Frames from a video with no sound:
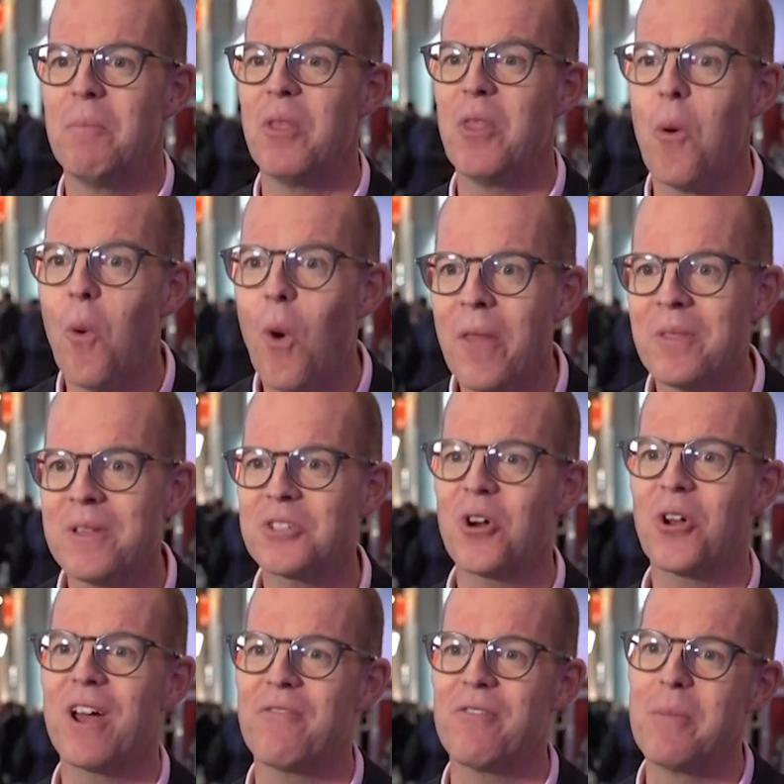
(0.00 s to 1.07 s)
But the one that's
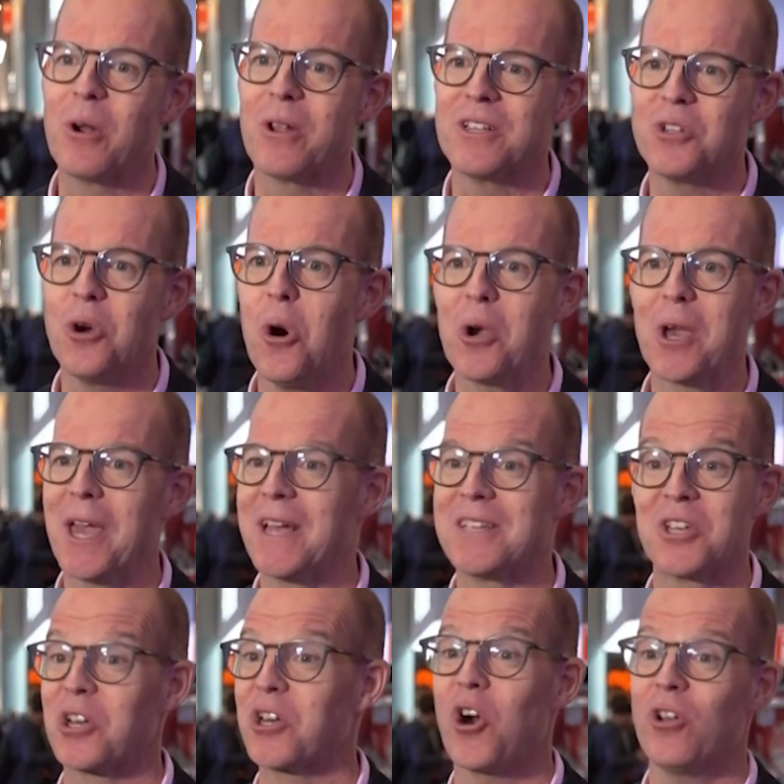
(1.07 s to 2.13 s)
got everybody talking
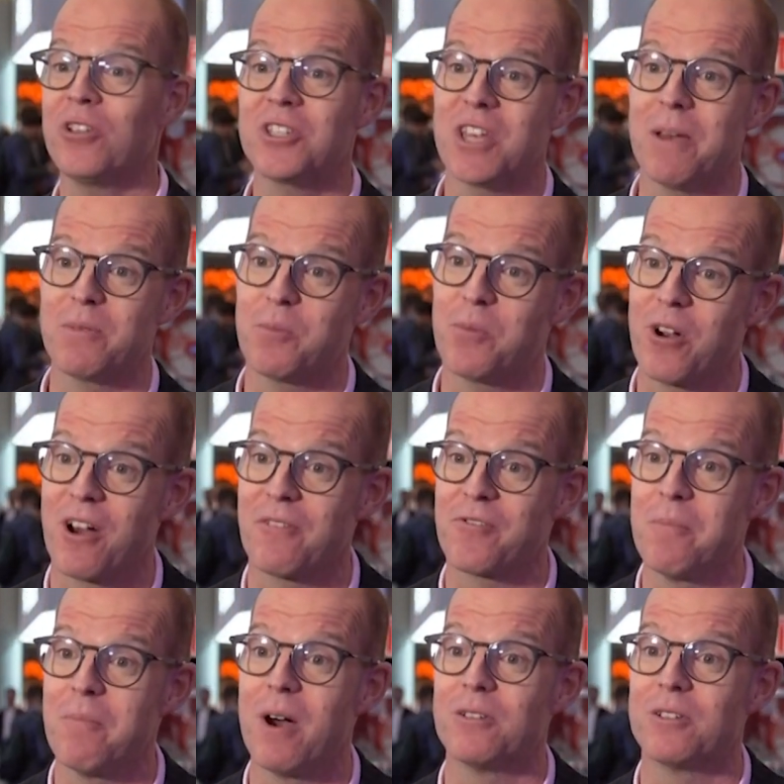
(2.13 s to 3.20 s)
is a concept product
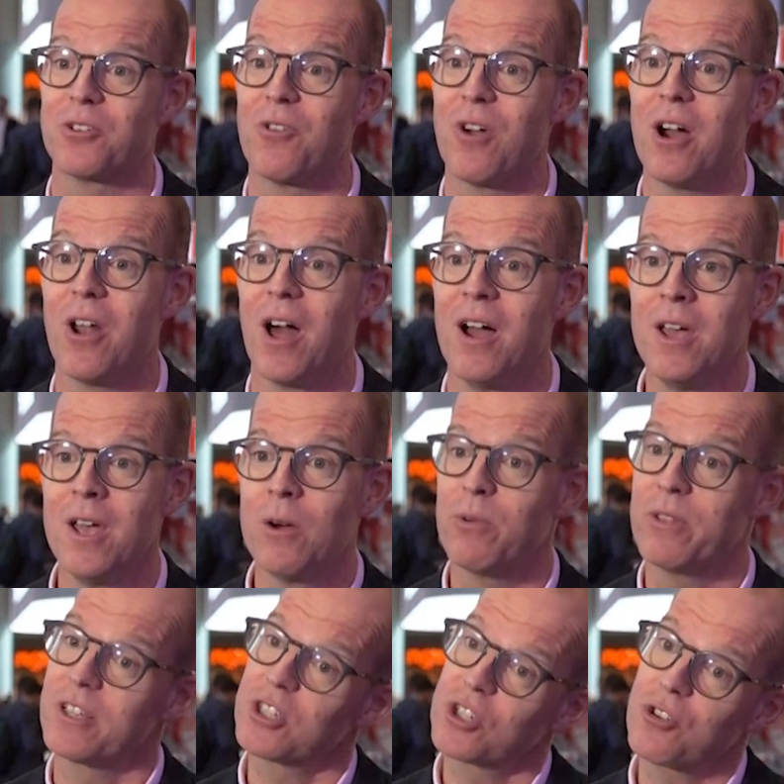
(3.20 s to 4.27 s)
from Motorola
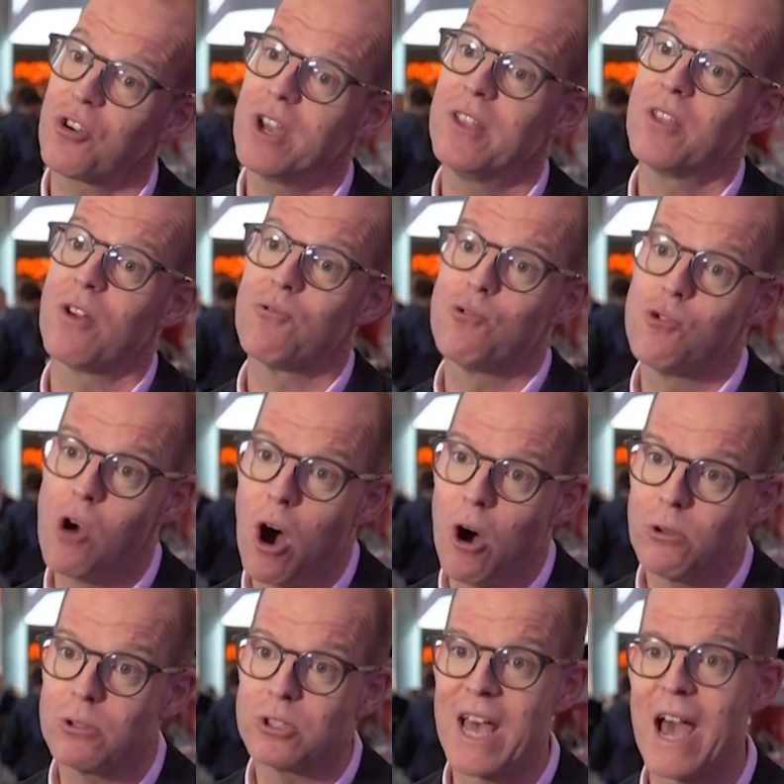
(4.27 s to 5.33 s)
with a screen that
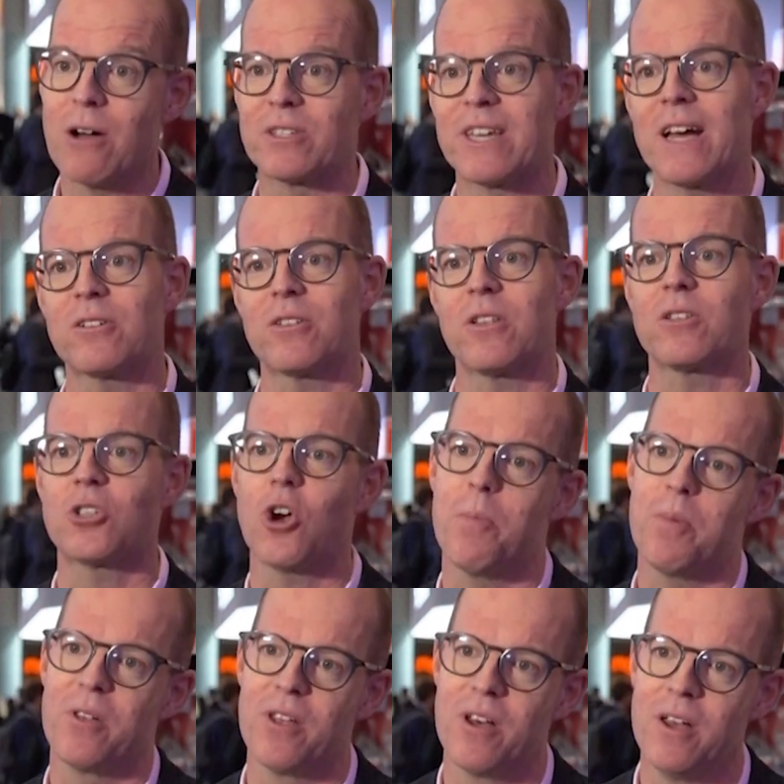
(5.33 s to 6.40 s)
rolls out out of the
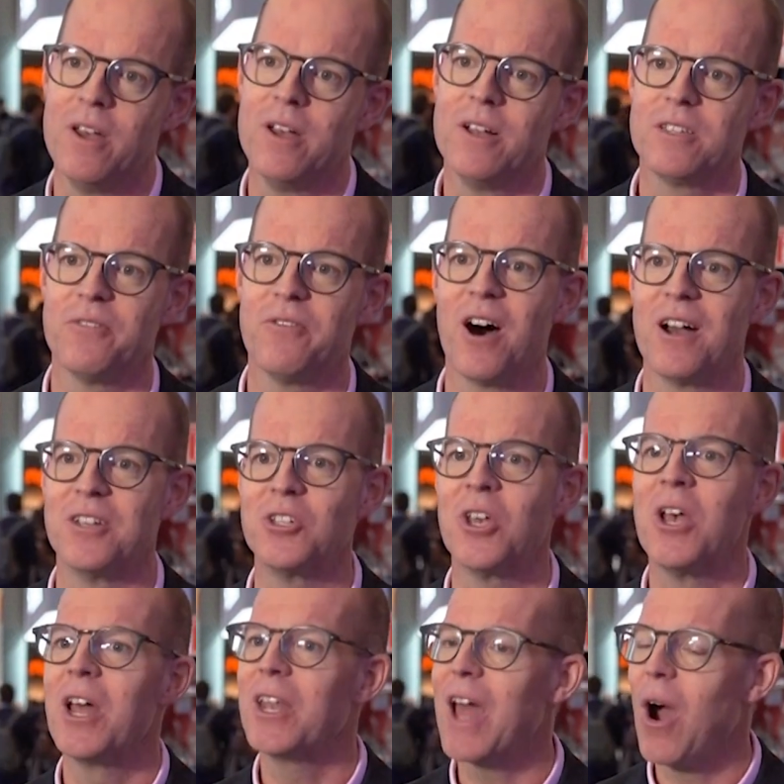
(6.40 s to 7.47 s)
top of the device.
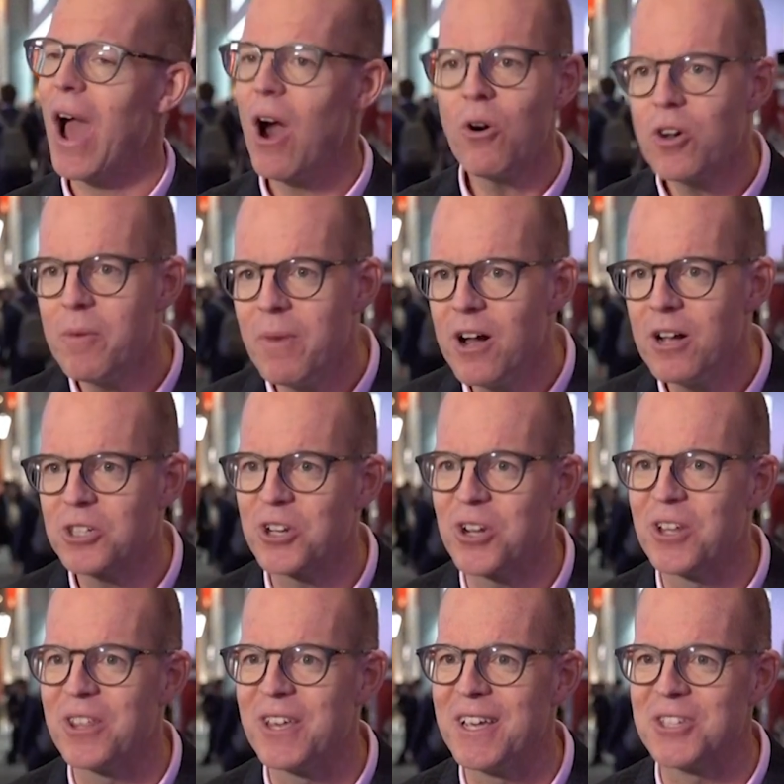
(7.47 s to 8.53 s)
Now, how
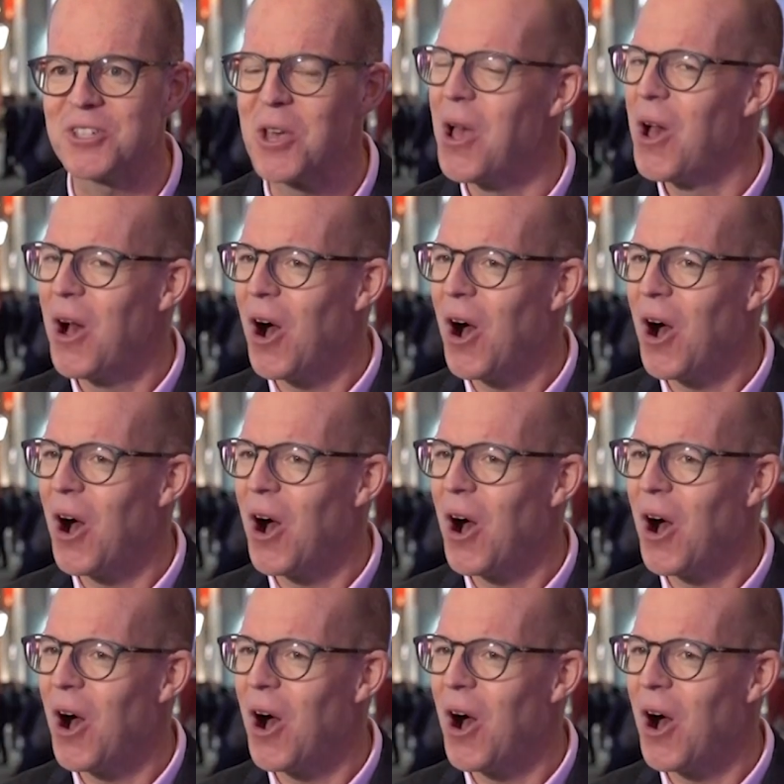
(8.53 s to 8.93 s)
commercial are these?